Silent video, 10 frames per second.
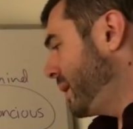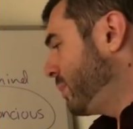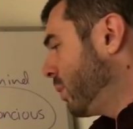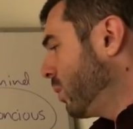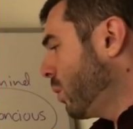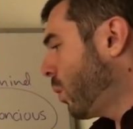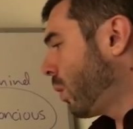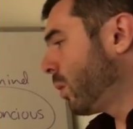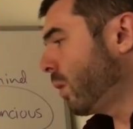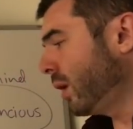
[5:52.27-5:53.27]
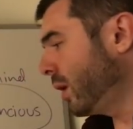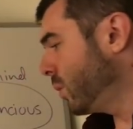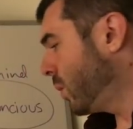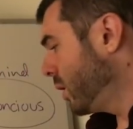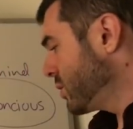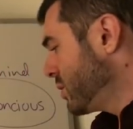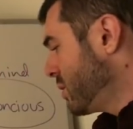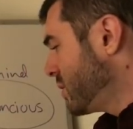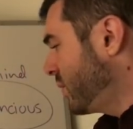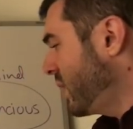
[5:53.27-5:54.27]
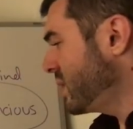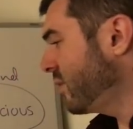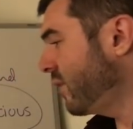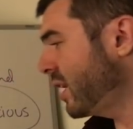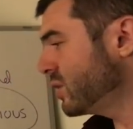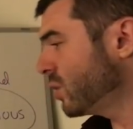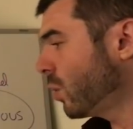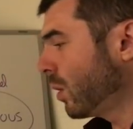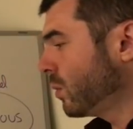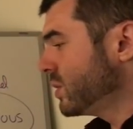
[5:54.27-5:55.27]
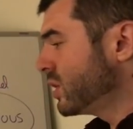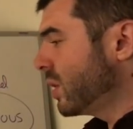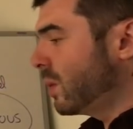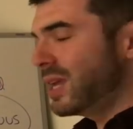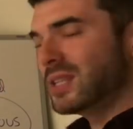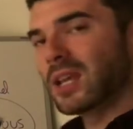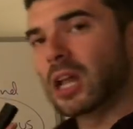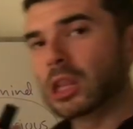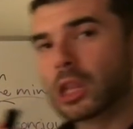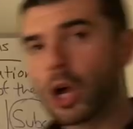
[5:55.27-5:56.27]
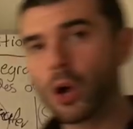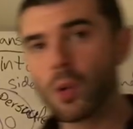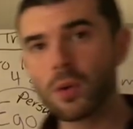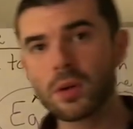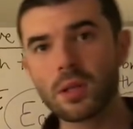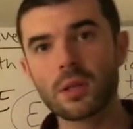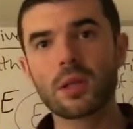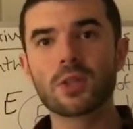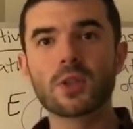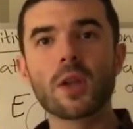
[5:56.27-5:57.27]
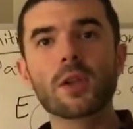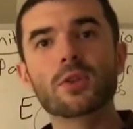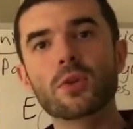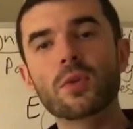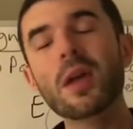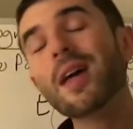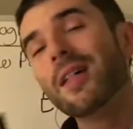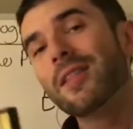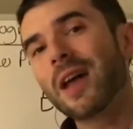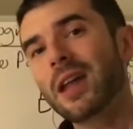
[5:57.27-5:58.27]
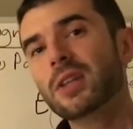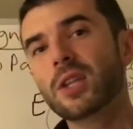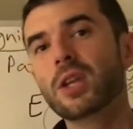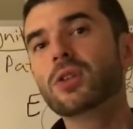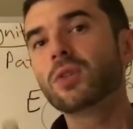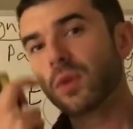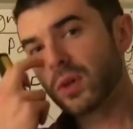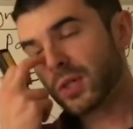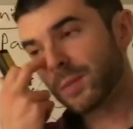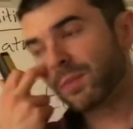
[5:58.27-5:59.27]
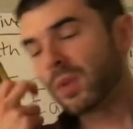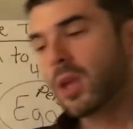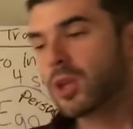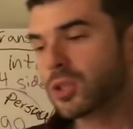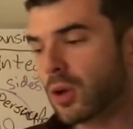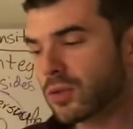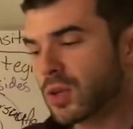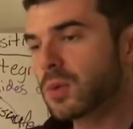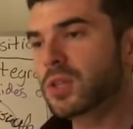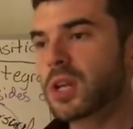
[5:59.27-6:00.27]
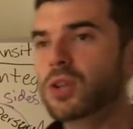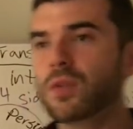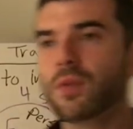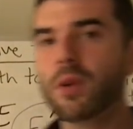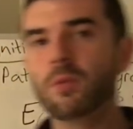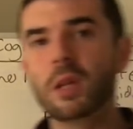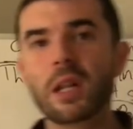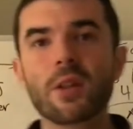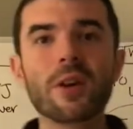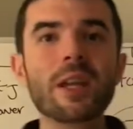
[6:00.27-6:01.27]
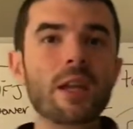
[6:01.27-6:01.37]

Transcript: people, or one-on-one, -on -one, also known as face-to-face, -face, or when someone is alone in solitude, that is introversion. So if someone's an introvert, meaning their